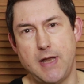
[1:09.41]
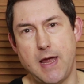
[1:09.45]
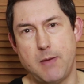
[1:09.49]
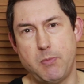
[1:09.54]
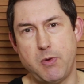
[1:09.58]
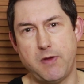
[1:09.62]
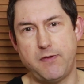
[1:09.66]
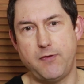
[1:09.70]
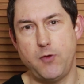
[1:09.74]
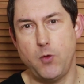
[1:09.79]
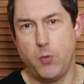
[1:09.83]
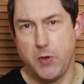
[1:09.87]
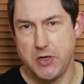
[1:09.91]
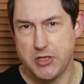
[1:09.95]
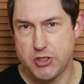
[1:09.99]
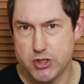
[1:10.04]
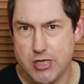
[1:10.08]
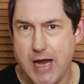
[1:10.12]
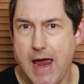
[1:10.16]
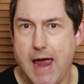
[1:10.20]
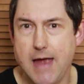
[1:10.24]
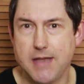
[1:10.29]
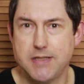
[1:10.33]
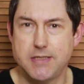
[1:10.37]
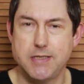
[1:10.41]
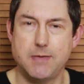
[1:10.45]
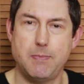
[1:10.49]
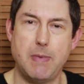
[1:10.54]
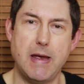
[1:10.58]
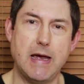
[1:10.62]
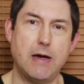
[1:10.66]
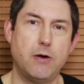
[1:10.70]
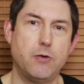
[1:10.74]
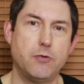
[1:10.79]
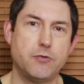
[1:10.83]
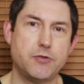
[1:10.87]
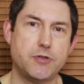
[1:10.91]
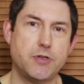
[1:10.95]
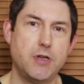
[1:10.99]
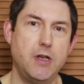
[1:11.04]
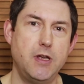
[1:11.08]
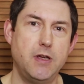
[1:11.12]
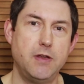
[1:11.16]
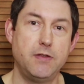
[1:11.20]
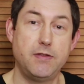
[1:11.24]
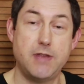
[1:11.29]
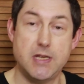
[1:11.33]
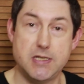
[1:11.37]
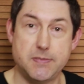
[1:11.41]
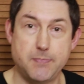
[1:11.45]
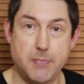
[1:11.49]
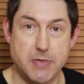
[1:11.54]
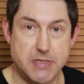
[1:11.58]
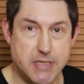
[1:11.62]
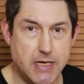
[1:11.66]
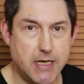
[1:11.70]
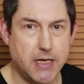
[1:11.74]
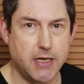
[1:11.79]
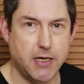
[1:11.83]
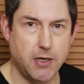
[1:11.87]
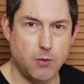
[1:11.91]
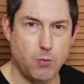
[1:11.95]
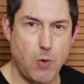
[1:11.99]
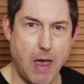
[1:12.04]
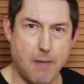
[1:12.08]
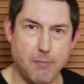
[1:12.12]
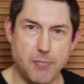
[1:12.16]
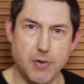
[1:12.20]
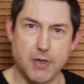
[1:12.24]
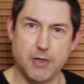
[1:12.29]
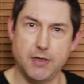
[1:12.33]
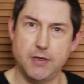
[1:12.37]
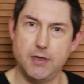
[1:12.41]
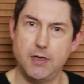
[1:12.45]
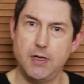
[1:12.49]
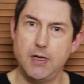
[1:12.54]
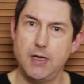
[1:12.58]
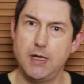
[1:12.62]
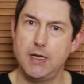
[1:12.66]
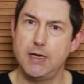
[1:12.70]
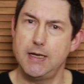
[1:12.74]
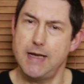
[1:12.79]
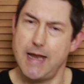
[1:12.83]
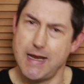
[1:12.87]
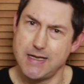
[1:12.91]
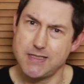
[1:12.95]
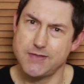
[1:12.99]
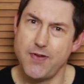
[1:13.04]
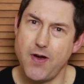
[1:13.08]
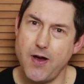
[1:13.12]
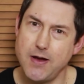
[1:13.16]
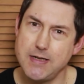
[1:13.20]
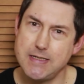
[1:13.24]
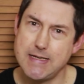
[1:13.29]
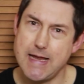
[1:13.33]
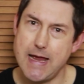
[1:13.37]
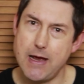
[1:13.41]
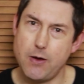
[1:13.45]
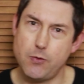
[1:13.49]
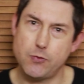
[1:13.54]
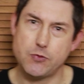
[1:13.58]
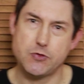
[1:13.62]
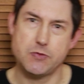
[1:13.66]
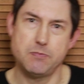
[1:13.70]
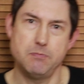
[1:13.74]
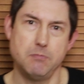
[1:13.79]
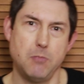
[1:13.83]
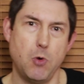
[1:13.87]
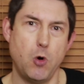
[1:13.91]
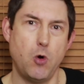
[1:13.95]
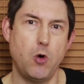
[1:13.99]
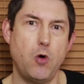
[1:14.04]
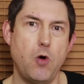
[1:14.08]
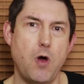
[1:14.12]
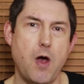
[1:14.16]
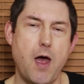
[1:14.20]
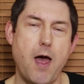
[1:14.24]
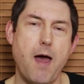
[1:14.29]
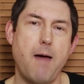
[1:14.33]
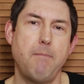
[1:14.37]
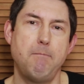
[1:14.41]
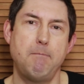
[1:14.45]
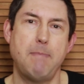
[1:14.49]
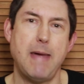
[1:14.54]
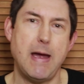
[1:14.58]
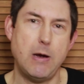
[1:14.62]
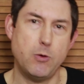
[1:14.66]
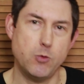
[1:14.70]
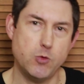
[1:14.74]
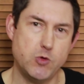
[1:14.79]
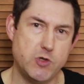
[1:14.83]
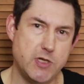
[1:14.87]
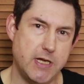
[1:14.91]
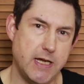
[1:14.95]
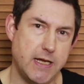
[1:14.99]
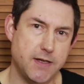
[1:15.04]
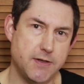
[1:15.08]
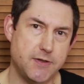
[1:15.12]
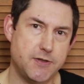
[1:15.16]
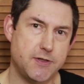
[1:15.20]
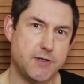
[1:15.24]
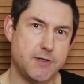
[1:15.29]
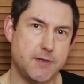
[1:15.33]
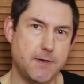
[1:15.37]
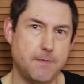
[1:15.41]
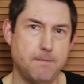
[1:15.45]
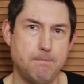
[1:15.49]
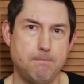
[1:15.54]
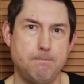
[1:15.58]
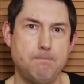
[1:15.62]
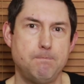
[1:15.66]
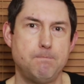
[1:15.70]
Now, before we chat about this particular weapon, let's find out more about it.